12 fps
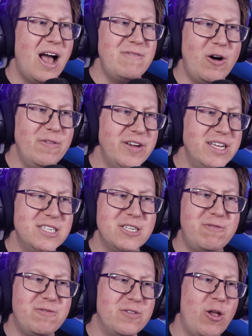Evolving
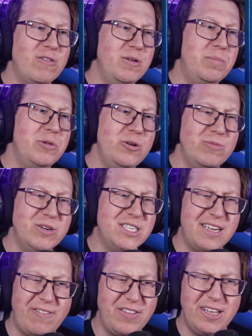into Florabloom,
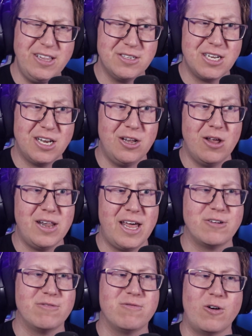which definitely looks a lot
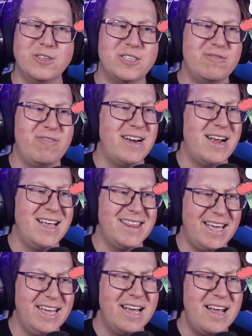like a Roserade, I
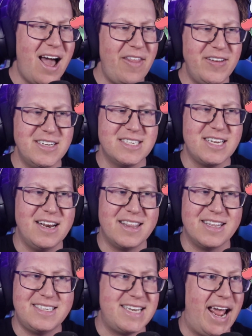think. I think it's kind
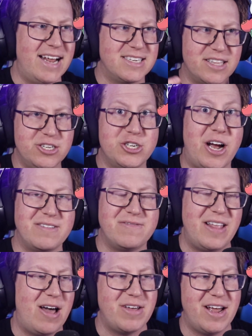of the stance and the giant
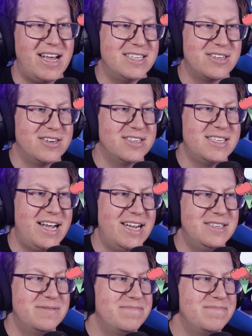flower that it has on its head.